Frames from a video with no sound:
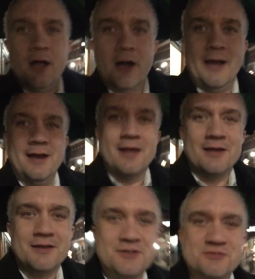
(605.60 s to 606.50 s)
All right,
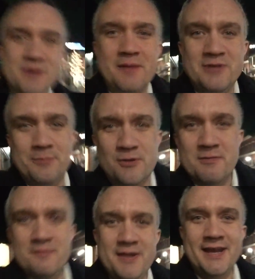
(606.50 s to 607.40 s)
just wrapped up
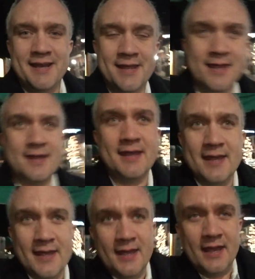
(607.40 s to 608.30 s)
with my meeting.
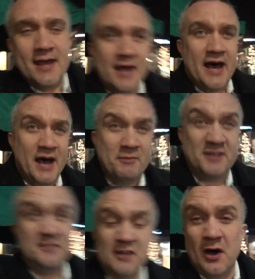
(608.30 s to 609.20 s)
I'm
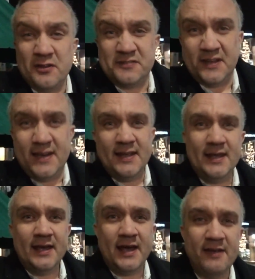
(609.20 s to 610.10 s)
exhausted.
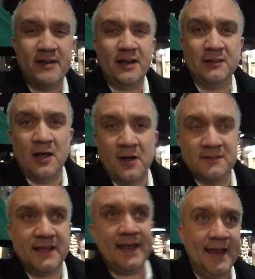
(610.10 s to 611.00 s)
I've had a
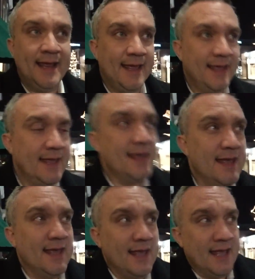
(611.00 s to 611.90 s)
long day.
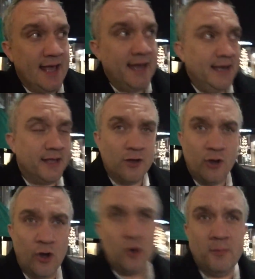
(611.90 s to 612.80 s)
I need to go
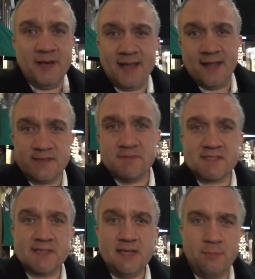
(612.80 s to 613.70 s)
home and get some
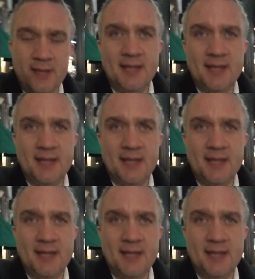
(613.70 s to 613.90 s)
sleep.